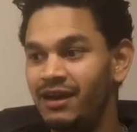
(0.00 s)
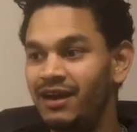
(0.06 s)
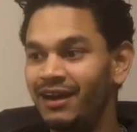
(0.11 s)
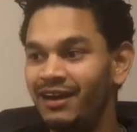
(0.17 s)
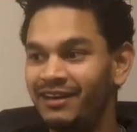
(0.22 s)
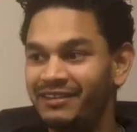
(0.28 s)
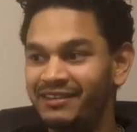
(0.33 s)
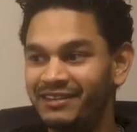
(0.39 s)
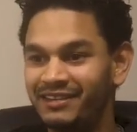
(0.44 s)

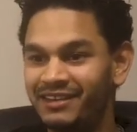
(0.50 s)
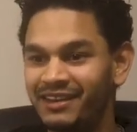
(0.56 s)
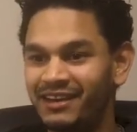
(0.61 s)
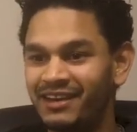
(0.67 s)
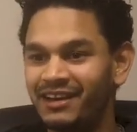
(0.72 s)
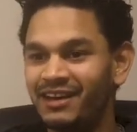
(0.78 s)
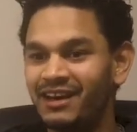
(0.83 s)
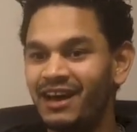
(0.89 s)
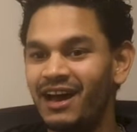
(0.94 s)
and
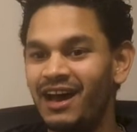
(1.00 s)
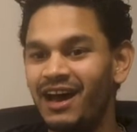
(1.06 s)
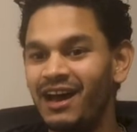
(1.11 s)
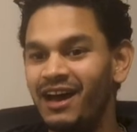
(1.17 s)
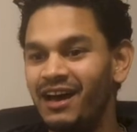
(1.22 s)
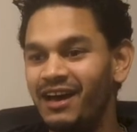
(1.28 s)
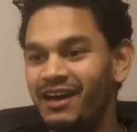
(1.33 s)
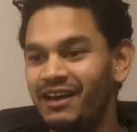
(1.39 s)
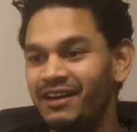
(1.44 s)

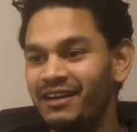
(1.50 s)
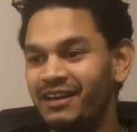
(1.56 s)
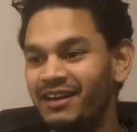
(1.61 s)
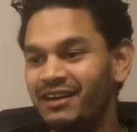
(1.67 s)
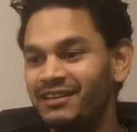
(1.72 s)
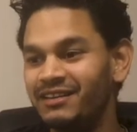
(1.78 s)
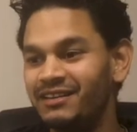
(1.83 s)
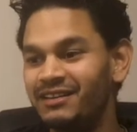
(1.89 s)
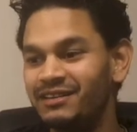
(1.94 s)

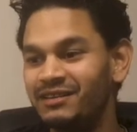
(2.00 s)
I